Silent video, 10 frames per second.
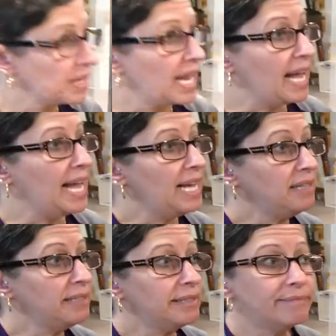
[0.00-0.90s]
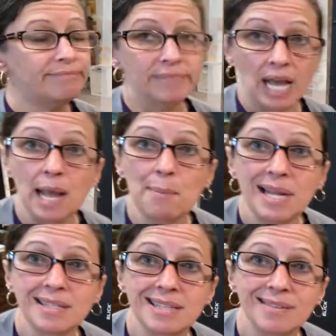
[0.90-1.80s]
and I
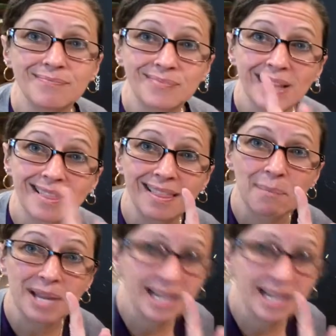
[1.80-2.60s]
meant it. Let me get a